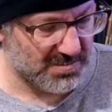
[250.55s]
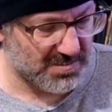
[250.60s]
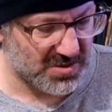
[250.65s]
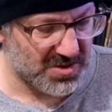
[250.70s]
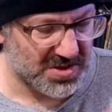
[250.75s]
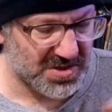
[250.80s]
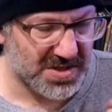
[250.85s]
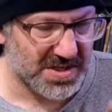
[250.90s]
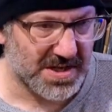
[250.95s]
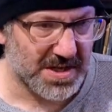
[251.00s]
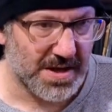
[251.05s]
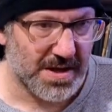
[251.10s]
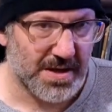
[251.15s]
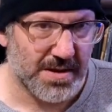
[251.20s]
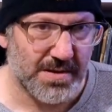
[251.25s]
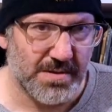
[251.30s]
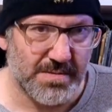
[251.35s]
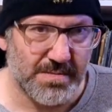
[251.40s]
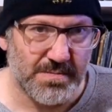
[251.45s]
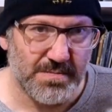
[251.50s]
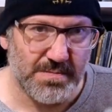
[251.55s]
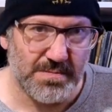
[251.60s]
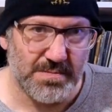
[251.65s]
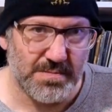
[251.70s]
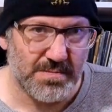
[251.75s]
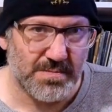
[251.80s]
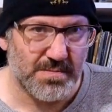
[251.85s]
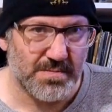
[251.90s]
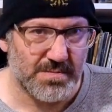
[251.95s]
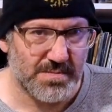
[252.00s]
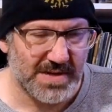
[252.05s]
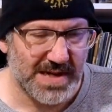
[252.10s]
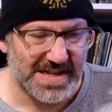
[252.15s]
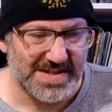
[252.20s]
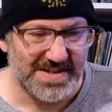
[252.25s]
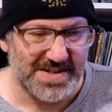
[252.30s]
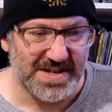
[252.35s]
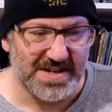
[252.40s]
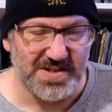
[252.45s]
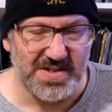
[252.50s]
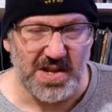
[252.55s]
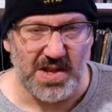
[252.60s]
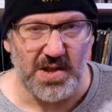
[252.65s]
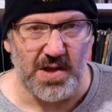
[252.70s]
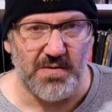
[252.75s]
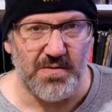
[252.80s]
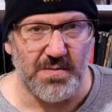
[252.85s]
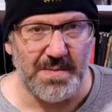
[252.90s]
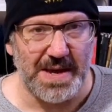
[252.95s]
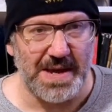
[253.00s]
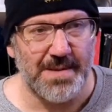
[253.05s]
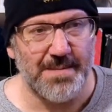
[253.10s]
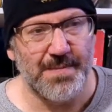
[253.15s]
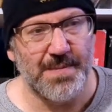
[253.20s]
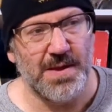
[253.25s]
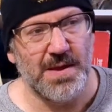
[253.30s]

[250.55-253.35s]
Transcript: Just got stickers all over me.